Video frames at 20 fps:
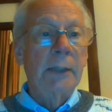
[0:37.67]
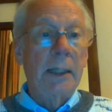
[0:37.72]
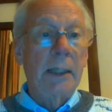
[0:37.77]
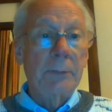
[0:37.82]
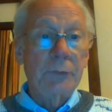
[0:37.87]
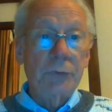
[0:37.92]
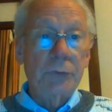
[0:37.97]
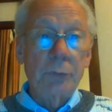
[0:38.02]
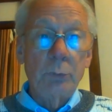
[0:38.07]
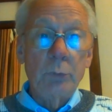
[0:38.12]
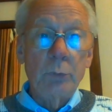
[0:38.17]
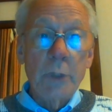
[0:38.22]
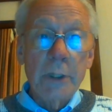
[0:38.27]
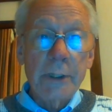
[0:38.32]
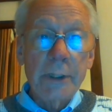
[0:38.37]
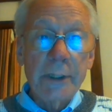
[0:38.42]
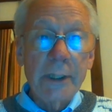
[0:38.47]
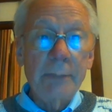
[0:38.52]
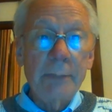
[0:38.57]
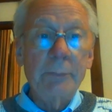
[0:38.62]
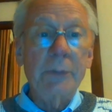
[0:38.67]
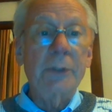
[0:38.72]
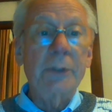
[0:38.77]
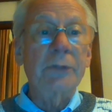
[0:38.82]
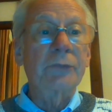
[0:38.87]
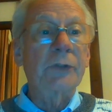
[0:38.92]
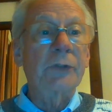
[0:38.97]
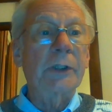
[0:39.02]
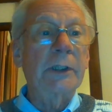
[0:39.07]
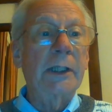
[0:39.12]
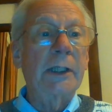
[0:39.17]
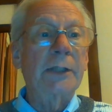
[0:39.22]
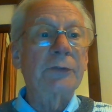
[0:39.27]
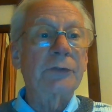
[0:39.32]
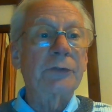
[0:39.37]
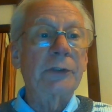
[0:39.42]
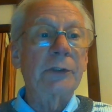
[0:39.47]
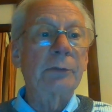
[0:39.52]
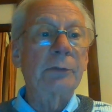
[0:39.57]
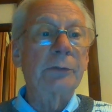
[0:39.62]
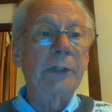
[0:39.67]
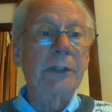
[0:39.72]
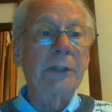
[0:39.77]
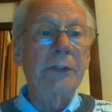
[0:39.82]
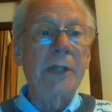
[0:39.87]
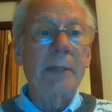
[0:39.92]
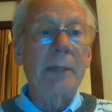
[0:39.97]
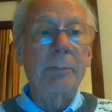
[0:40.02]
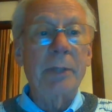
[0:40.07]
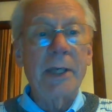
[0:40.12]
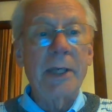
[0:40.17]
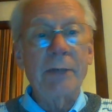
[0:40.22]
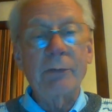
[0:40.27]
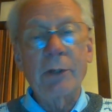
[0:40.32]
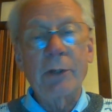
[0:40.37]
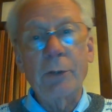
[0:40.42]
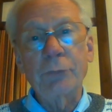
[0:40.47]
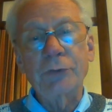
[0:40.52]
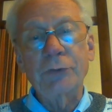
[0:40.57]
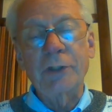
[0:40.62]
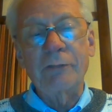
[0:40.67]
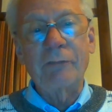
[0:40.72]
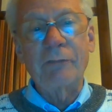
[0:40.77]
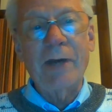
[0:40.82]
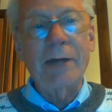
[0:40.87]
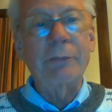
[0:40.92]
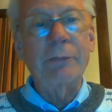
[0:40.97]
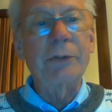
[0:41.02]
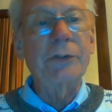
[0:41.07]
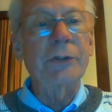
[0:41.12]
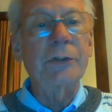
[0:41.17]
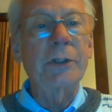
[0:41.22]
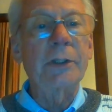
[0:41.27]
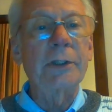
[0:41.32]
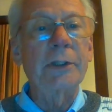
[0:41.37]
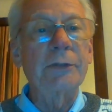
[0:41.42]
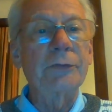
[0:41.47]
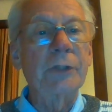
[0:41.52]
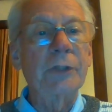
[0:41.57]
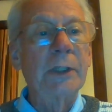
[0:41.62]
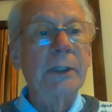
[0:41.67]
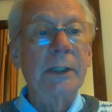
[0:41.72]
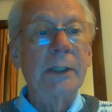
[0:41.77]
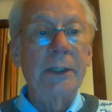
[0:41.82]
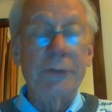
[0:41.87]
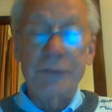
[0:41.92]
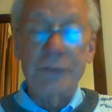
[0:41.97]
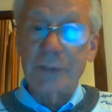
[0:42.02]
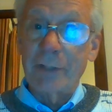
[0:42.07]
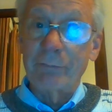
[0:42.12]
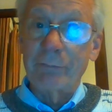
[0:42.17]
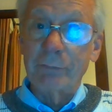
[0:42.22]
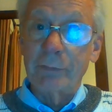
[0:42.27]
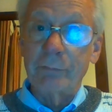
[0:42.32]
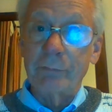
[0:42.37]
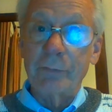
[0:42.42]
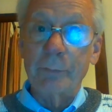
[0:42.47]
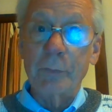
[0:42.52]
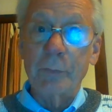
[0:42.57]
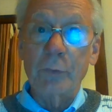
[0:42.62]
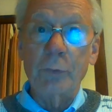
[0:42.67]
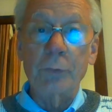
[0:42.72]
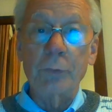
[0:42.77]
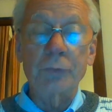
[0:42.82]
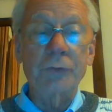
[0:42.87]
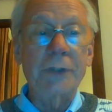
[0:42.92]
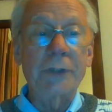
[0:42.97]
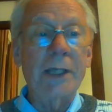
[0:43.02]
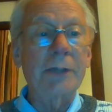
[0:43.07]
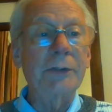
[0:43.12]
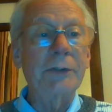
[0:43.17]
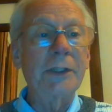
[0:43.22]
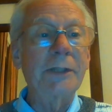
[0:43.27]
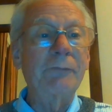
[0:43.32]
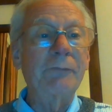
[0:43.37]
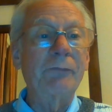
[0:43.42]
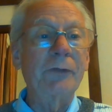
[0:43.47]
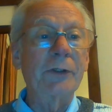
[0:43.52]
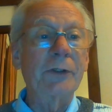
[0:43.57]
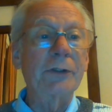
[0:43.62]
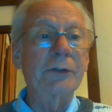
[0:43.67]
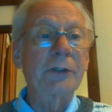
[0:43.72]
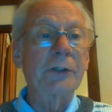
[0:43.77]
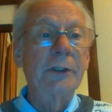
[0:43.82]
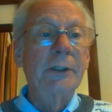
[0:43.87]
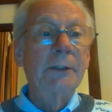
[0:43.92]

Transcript: I'm still working because the clients still need their payrolls, their VAT returns, and several of them, of course, now need figures